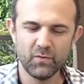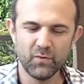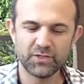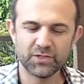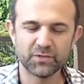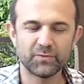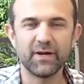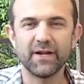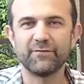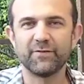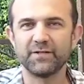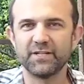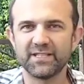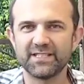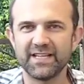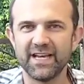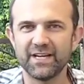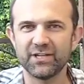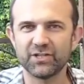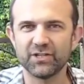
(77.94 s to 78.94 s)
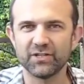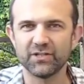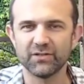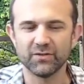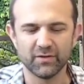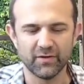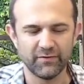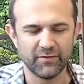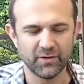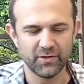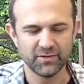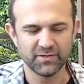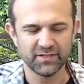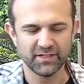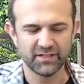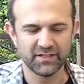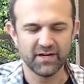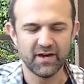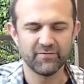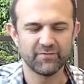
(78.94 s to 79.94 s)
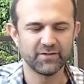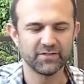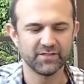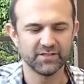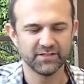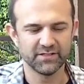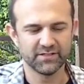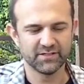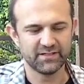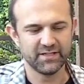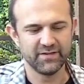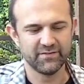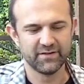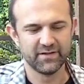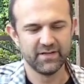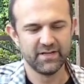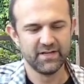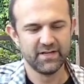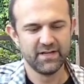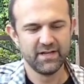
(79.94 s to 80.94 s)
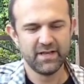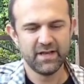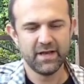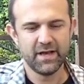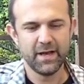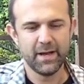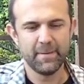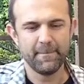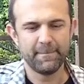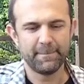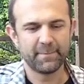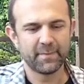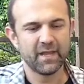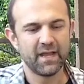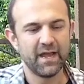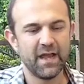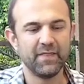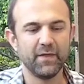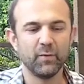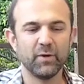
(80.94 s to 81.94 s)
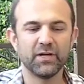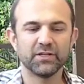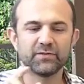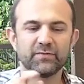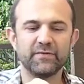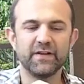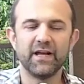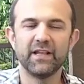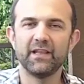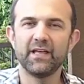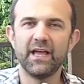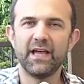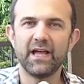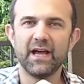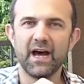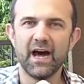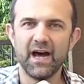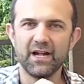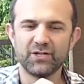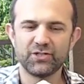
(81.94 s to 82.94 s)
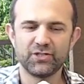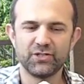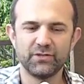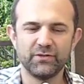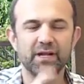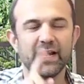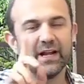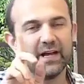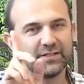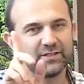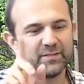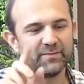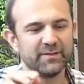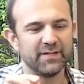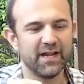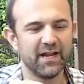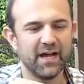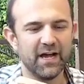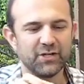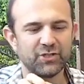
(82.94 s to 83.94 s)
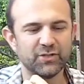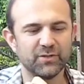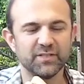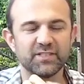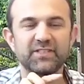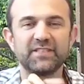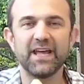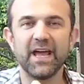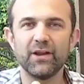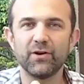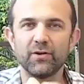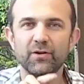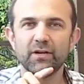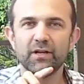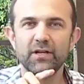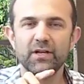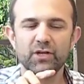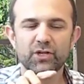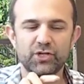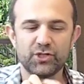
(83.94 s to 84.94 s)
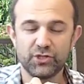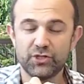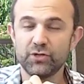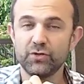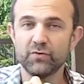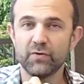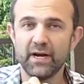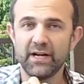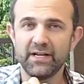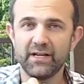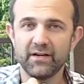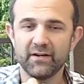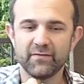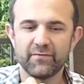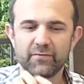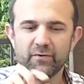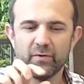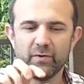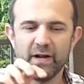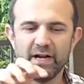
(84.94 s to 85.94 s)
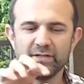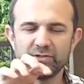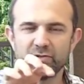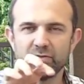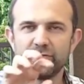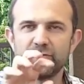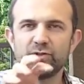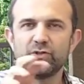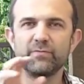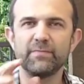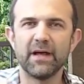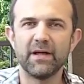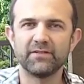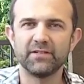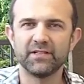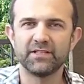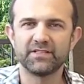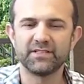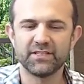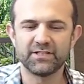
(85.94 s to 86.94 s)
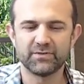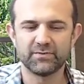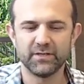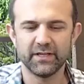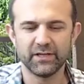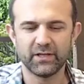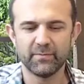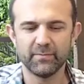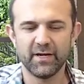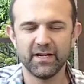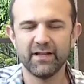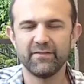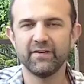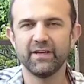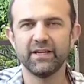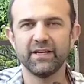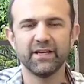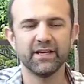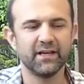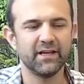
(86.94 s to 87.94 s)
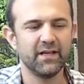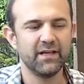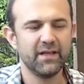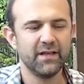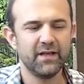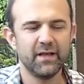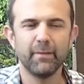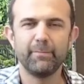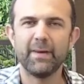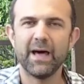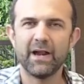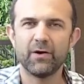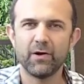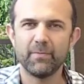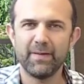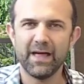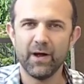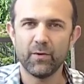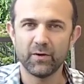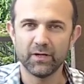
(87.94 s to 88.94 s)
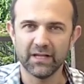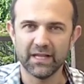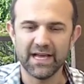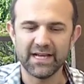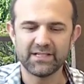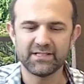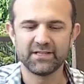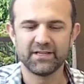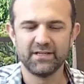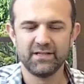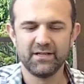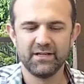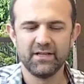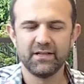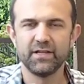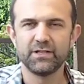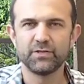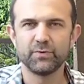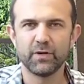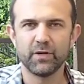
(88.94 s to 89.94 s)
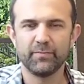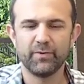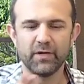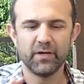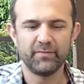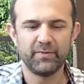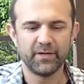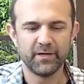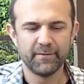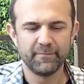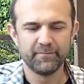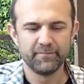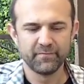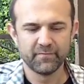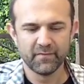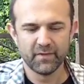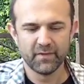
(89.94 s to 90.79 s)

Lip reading: which is great for dictation or if you're using it in conferences and stuff. And then what else? We've got a hot shoe, a standard shoe right here for any sort of shoe-mounted accessory, like you might have a battery-powered light that you want to put up here.